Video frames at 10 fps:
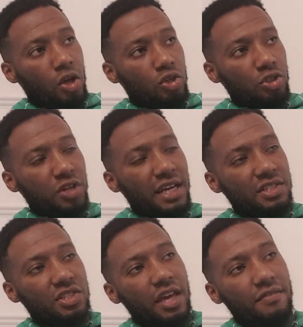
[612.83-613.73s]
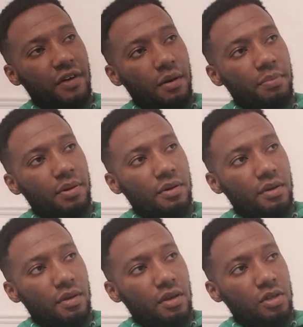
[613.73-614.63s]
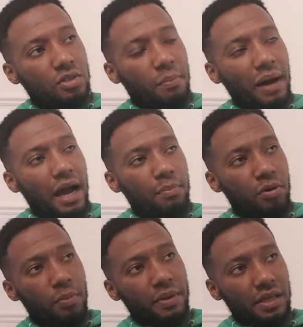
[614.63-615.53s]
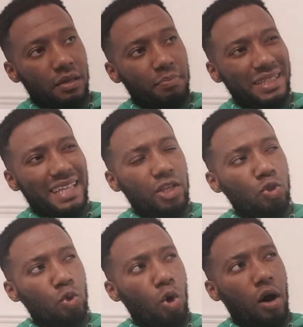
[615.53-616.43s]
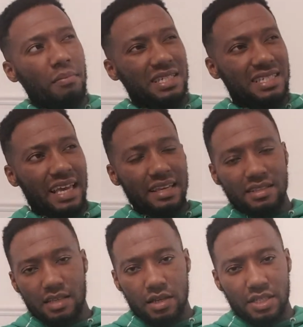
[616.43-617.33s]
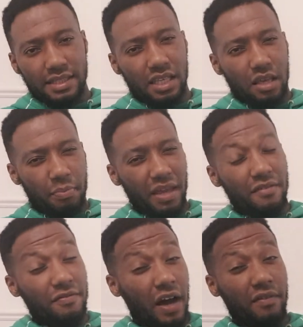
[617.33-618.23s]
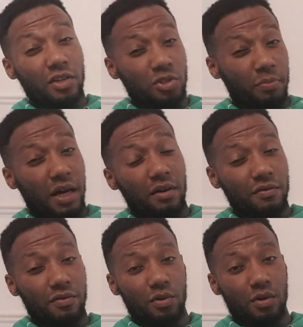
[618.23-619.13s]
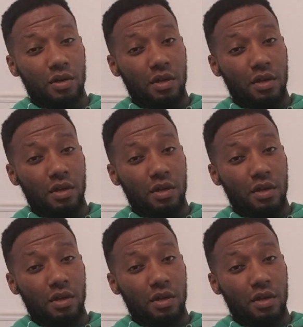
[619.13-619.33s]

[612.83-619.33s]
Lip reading: You're trying to save up to buy a property, but then you got a Mercedes outside that you're paying £500 for.